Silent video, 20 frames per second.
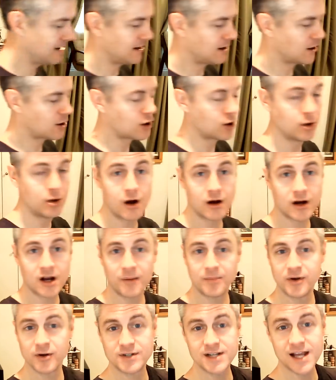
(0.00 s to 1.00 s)
clog
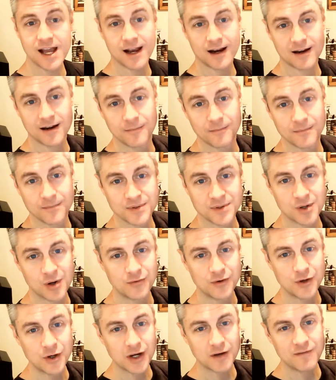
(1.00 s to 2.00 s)
up your deck. So
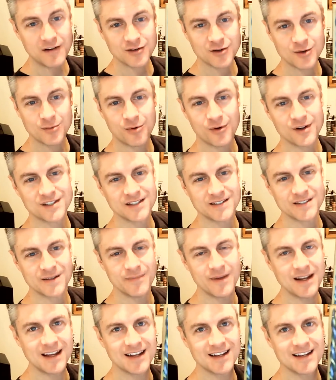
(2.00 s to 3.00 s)
if you get victory points in
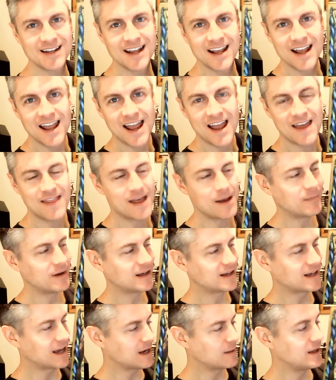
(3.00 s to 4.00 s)
Dominion, and that
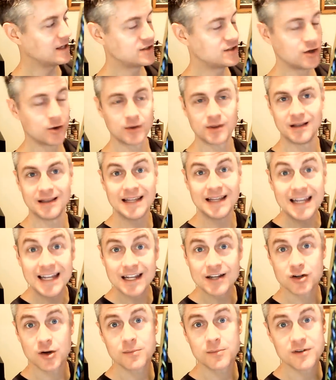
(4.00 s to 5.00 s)
kind of means you're in the lead
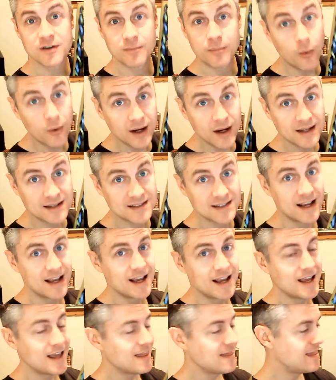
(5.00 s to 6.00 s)
in terms of points,
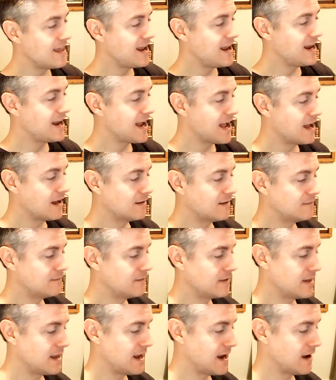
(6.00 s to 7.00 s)
they have
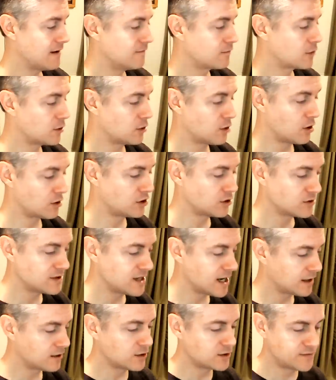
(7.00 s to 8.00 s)
they have clogged your
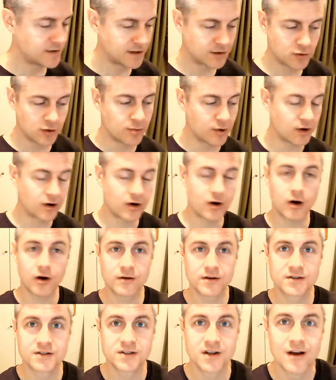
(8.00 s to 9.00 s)
deck. Those victory point
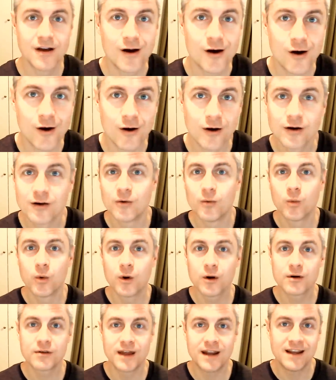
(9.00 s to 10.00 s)
cards aren't
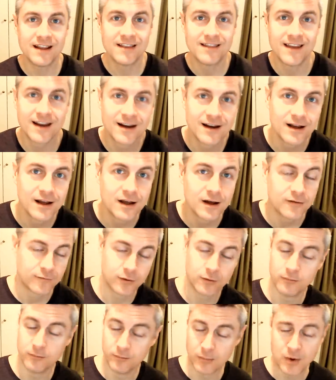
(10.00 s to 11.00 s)
worth anything,
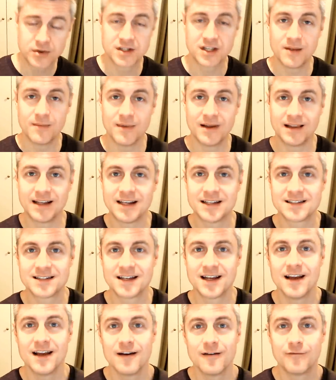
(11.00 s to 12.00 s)
for most of them at least,
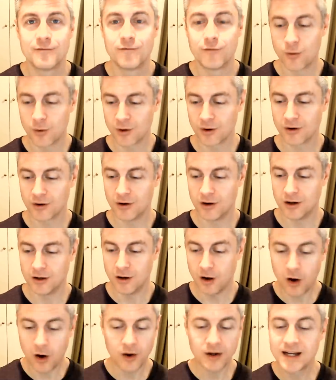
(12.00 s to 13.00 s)
for uh,
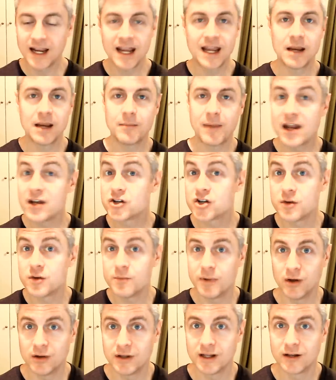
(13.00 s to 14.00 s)
on-game engine
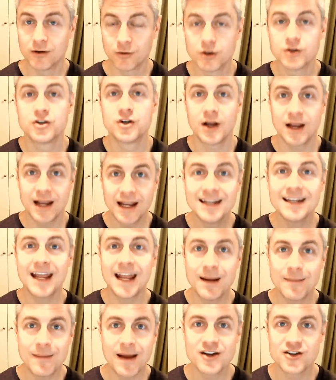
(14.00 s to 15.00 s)
building or
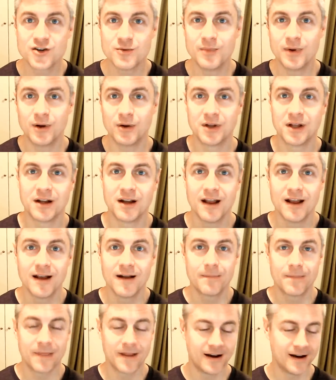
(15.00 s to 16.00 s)
in-game engine building.
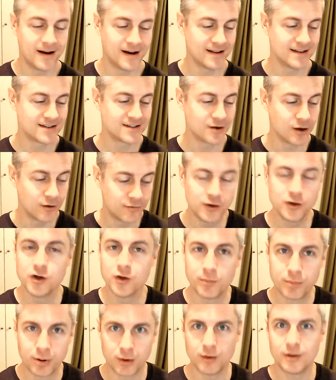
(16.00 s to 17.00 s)
Uh, so if you do
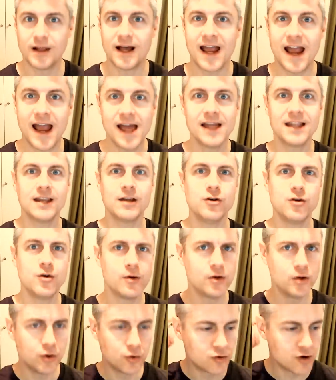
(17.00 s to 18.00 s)
pull ahead and you
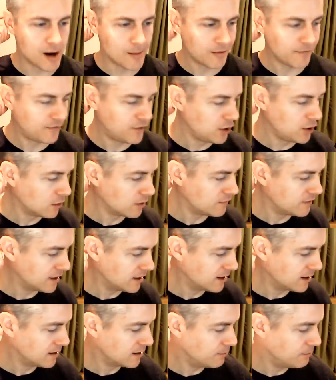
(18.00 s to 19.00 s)
you grab a few of
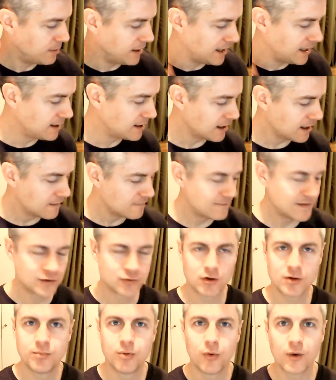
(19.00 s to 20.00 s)
the the big
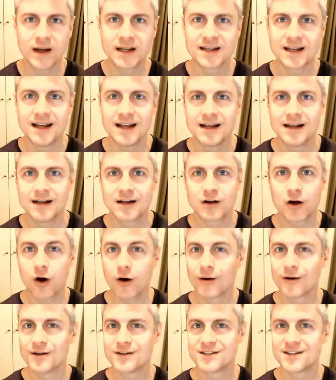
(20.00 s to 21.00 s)
victory point
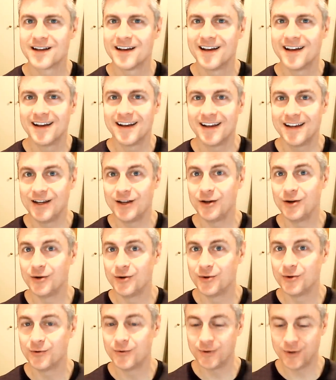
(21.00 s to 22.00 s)
cards,
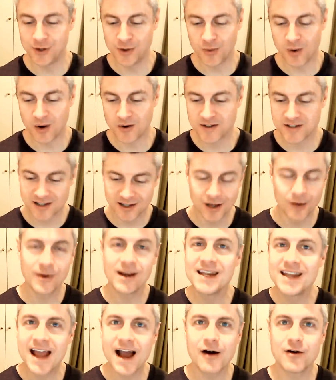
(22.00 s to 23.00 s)
you you are
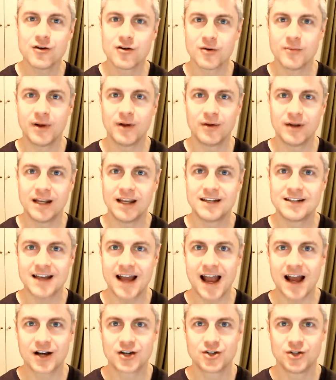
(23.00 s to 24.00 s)
slowing down your ability to
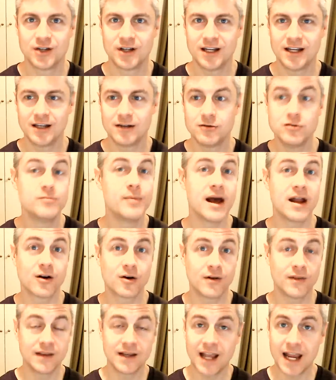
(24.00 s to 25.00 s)
actually do better
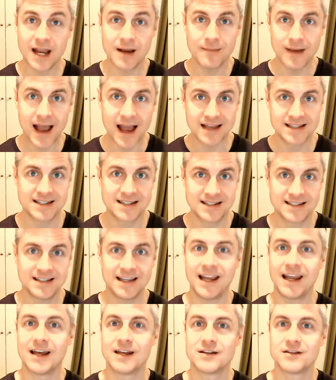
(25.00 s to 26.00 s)
in the game as it
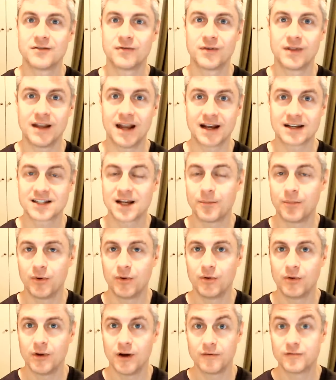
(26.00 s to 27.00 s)
stands for the next
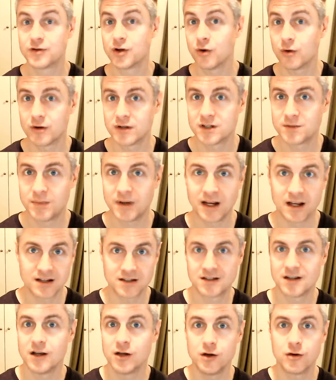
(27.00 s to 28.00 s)
couple of turns
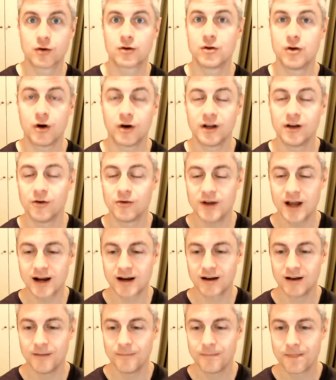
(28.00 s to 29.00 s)
because you're clogging your
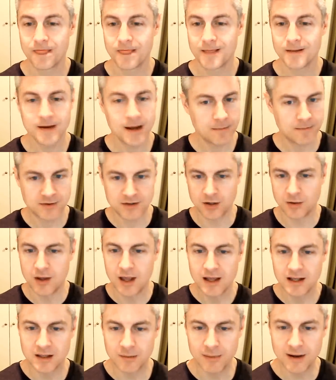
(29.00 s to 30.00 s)
deck. Yep. Yeah, so
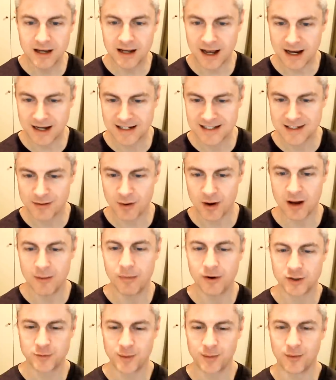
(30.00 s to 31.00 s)
Dominion, I can see why a
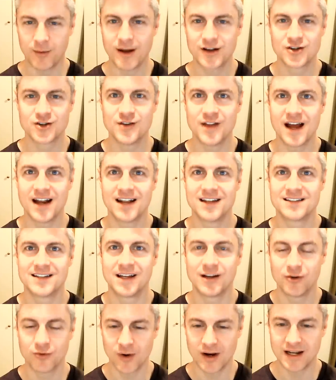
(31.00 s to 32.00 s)
bunch of people mentioned that as a
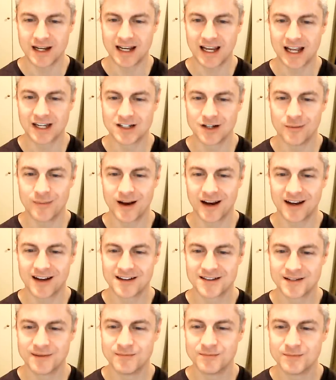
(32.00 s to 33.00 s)
great catch-up
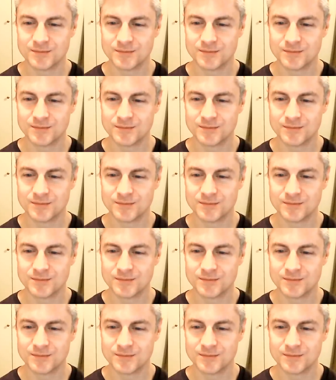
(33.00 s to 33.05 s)
mechanism.